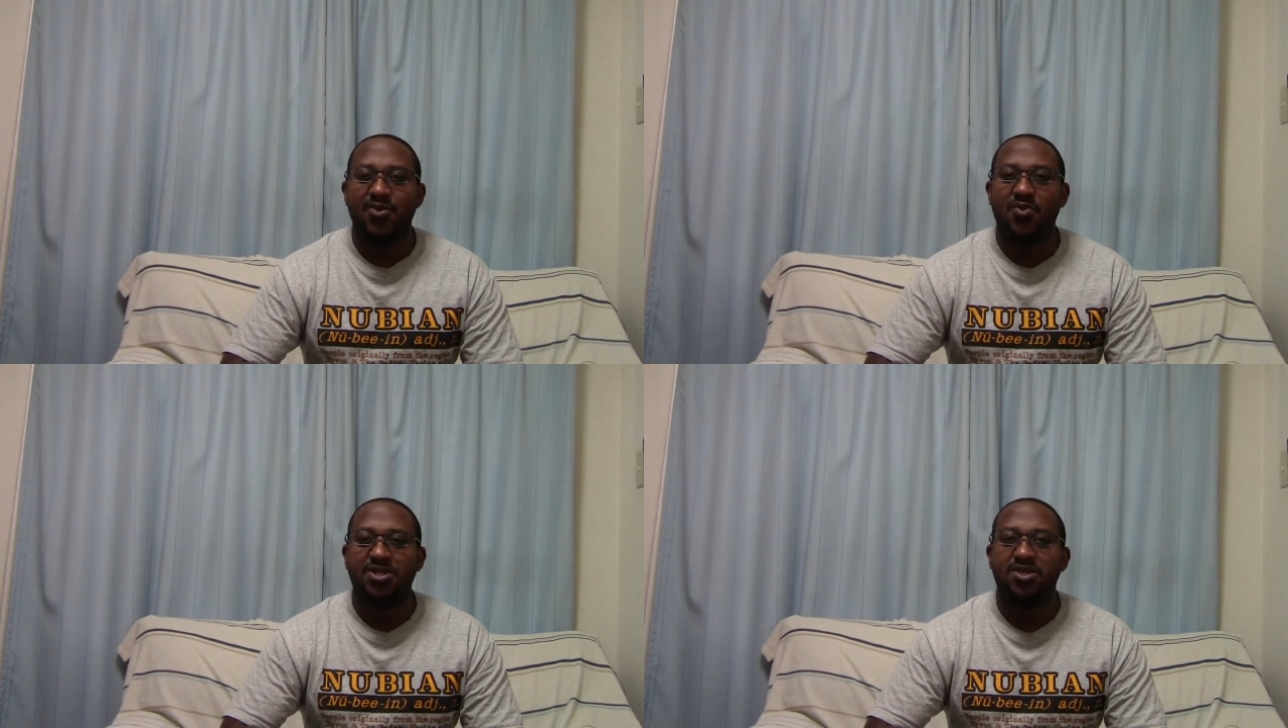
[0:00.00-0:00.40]

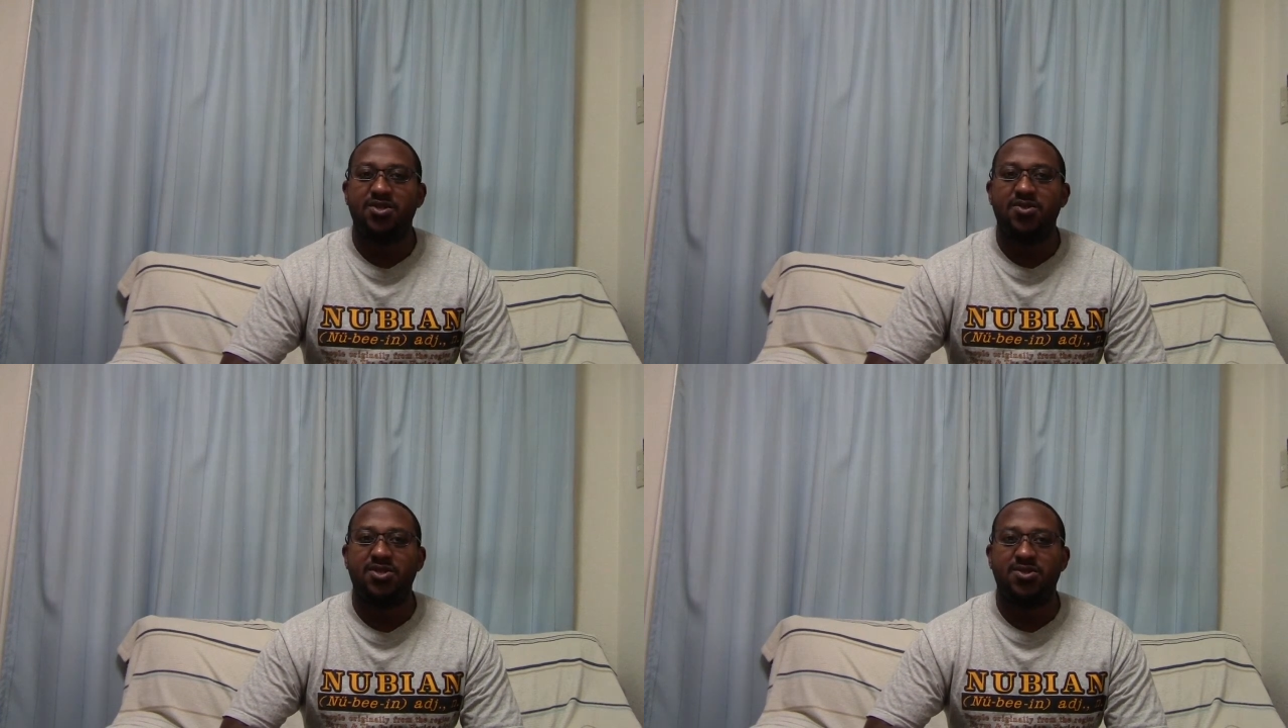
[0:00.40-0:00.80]
when you
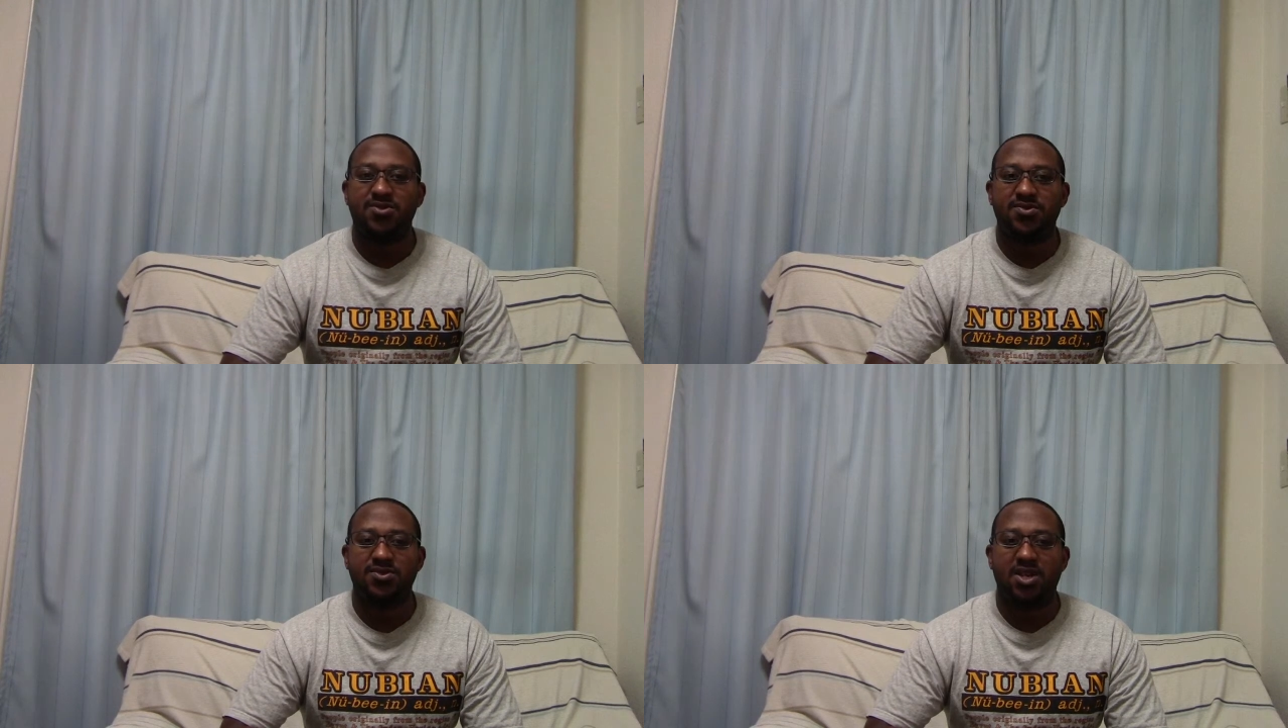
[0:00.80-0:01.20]
go
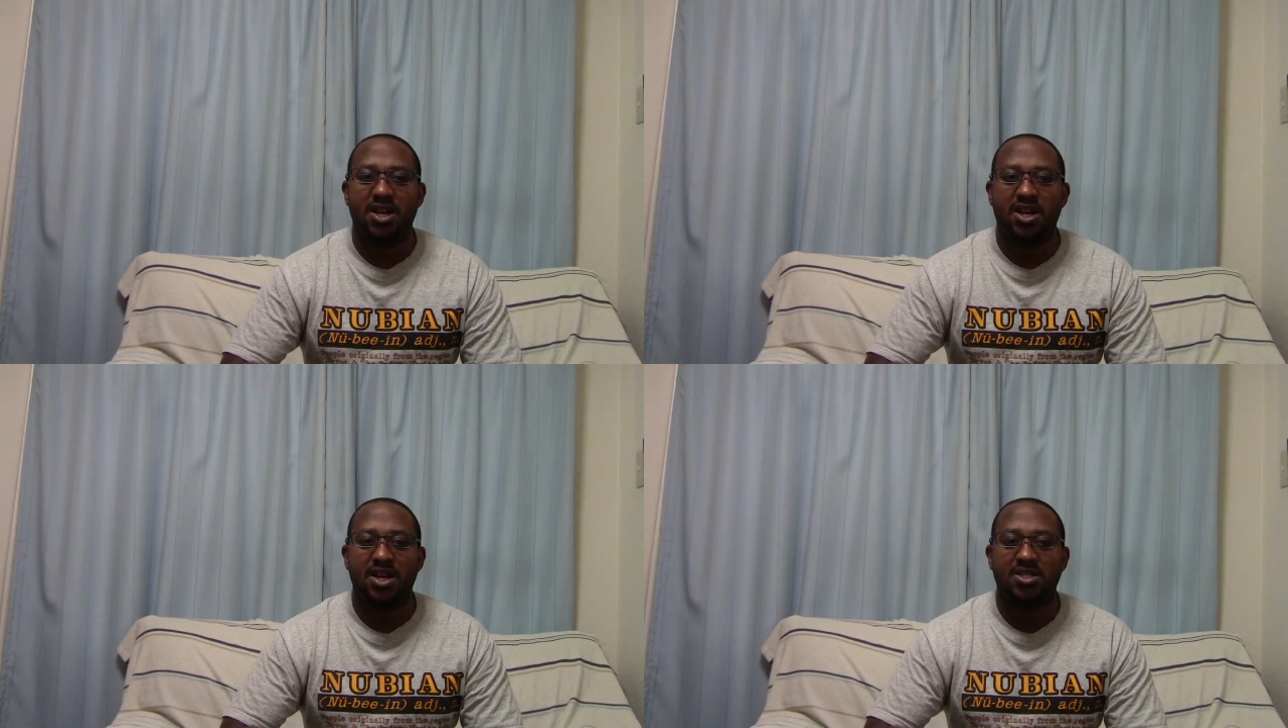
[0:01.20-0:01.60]
to
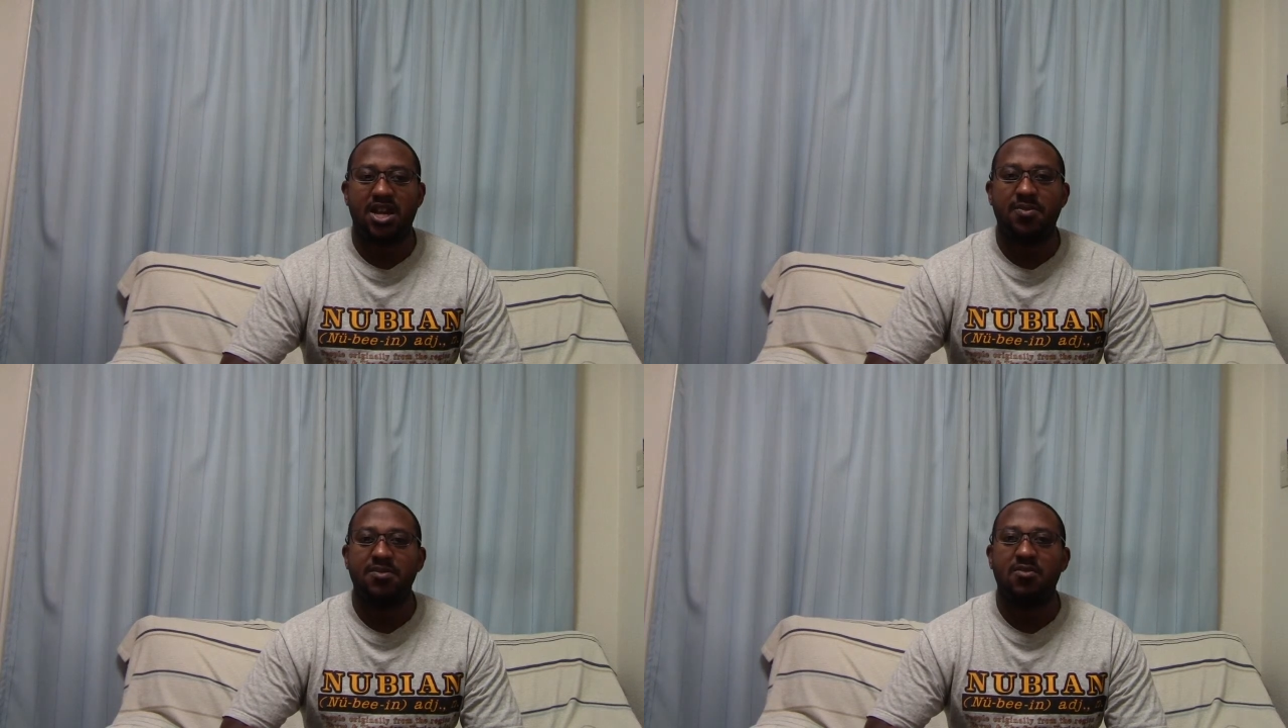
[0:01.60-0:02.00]
a
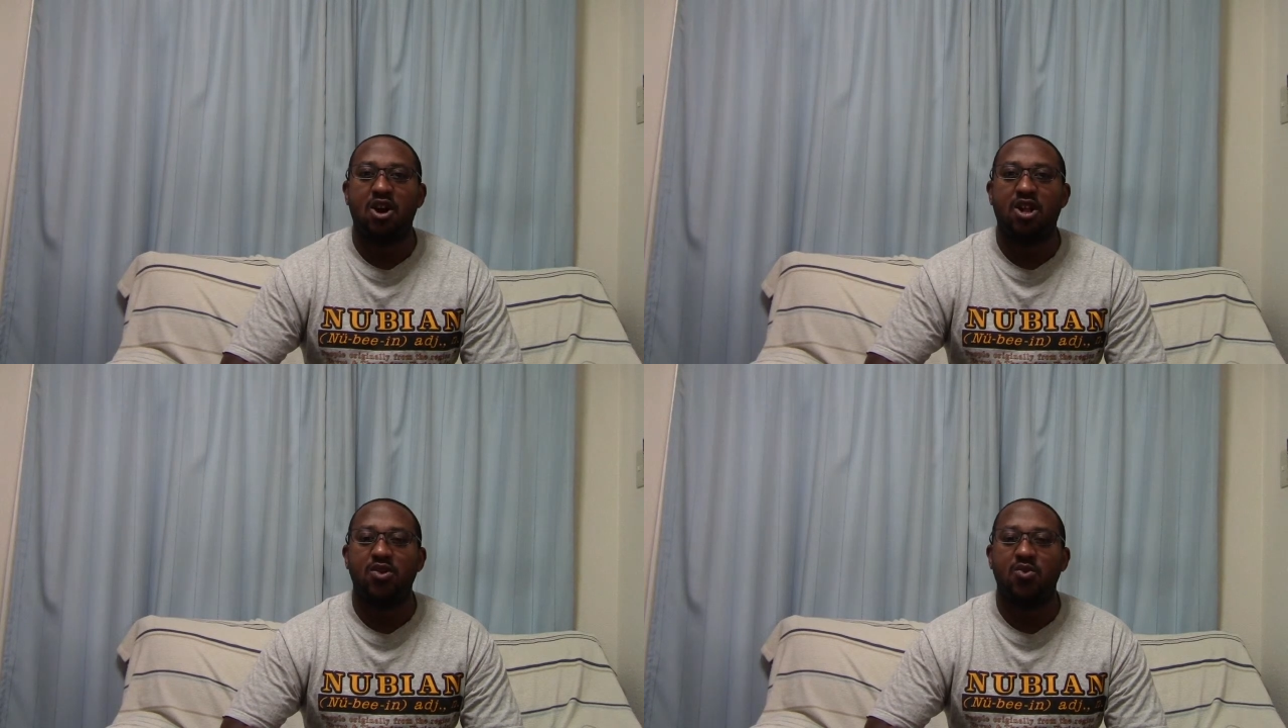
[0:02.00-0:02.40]
shopping mall